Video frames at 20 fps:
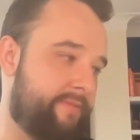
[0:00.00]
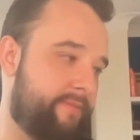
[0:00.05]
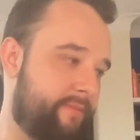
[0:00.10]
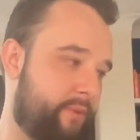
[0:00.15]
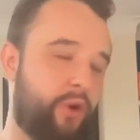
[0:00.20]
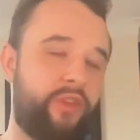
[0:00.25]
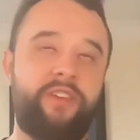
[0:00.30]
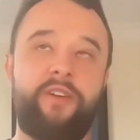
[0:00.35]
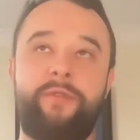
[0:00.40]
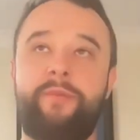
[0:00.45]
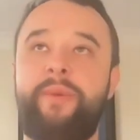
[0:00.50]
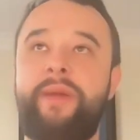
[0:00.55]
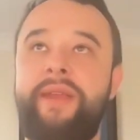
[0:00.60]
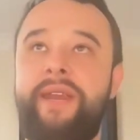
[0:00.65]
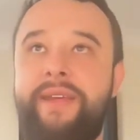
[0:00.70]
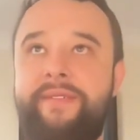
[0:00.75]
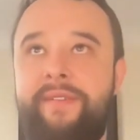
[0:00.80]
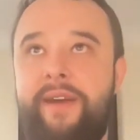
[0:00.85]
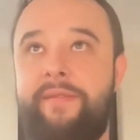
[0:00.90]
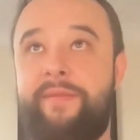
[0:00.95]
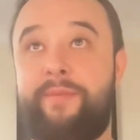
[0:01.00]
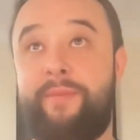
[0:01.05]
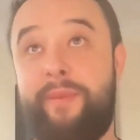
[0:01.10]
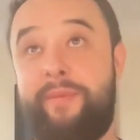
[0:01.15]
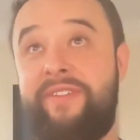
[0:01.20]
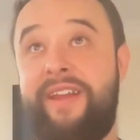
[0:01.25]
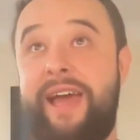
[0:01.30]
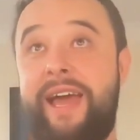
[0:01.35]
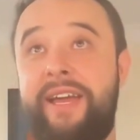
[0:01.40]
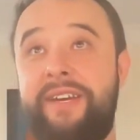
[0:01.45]
they've been
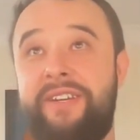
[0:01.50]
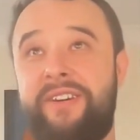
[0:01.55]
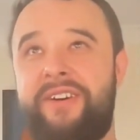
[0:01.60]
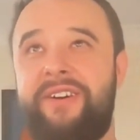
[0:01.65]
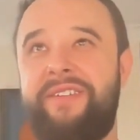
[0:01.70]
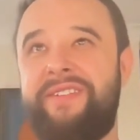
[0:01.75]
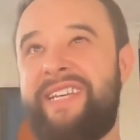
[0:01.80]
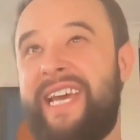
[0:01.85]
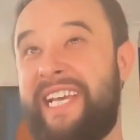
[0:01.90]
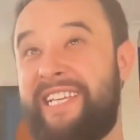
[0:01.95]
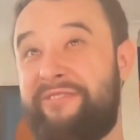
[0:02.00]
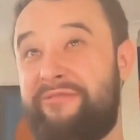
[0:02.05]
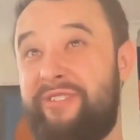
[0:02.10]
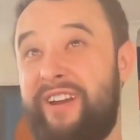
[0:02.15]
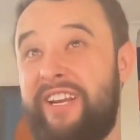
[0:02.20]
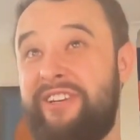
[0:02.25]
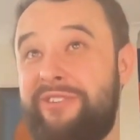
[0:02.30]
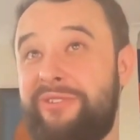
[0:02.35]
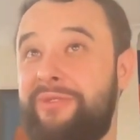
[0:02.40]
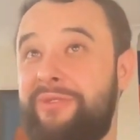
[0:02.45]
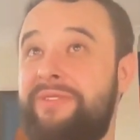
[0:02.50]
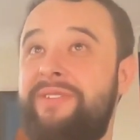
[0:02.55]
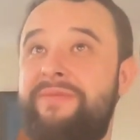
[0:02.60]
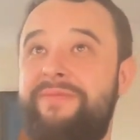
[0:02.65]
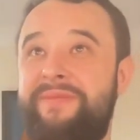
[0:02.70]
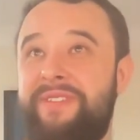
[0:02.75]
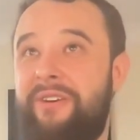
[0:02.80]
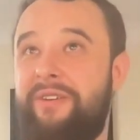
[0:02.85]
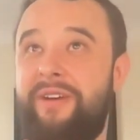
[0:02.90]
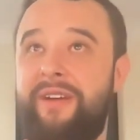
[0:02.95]
flagged are kind of test credentials.
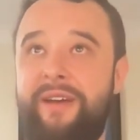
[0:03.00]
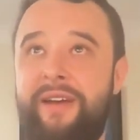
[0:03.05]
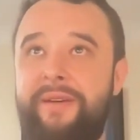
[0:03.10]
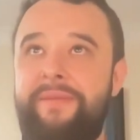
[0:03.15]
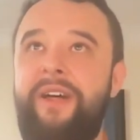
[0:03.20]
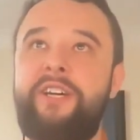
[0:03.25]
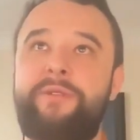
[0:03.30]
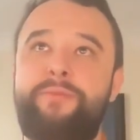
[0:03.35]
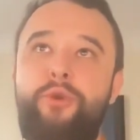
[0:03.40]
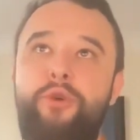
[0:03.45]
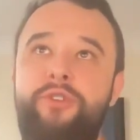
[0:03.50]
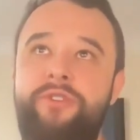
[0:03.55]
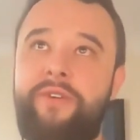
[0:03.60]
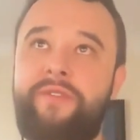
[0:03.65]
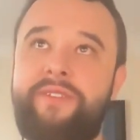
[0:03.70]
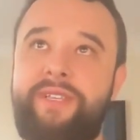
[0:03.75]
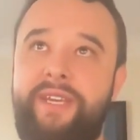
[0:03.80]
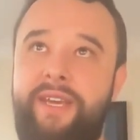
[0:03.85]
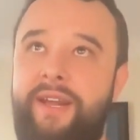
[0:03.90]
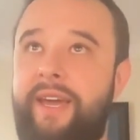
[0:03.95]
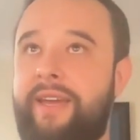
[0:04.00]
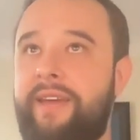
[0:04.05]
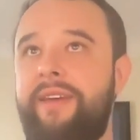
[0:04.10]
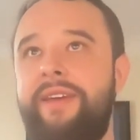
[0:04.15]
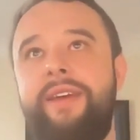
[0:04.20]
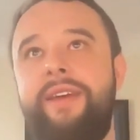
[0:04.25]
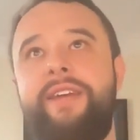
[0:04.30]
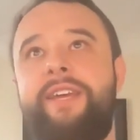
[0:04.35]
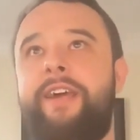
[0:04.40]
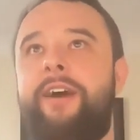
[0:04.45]
So a large portion, obviously, are like
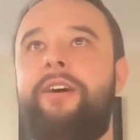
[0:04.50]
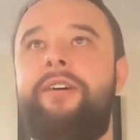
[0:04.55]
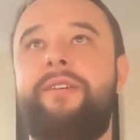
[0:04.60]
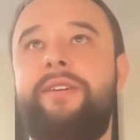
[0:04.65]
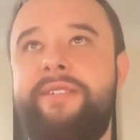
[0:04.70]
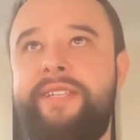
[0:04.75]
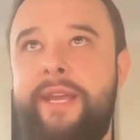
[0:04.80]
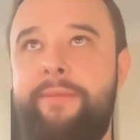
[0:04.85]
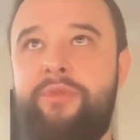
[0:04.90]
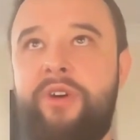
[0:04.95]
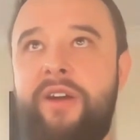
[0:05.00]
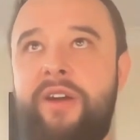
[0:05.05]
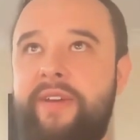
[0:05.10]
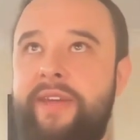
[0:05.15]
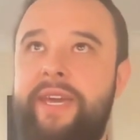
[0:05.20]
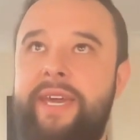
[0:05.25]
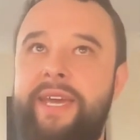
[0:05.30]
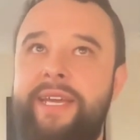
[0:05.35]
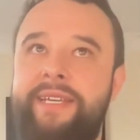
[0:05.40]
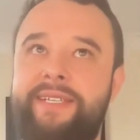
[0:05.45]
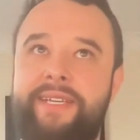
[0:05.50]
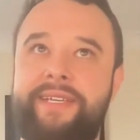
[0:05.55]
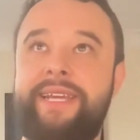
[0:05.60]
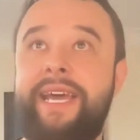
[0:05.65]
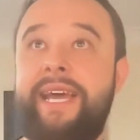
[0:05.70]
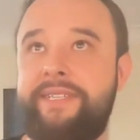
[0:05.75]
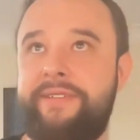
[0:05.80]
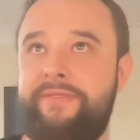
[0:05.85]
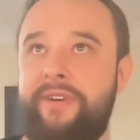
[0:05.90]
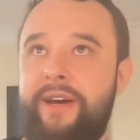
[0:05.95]
RSA private keys and
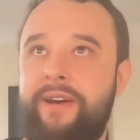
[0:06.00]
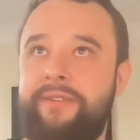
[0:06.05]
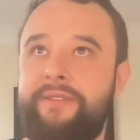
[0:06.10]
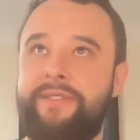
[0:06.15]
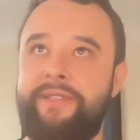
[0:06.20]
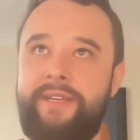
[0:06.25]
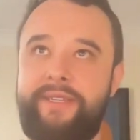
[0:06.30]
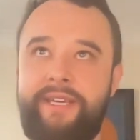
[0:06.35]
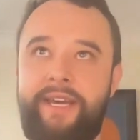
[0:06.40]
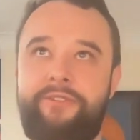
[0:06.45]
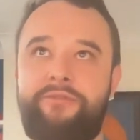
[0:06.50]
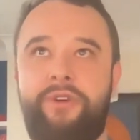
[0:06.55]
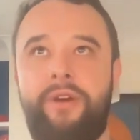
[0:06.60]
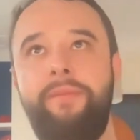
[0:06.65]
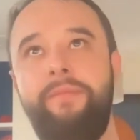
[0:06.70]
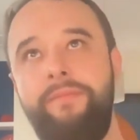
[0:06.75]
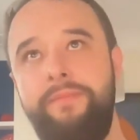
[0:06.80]
test files, etc.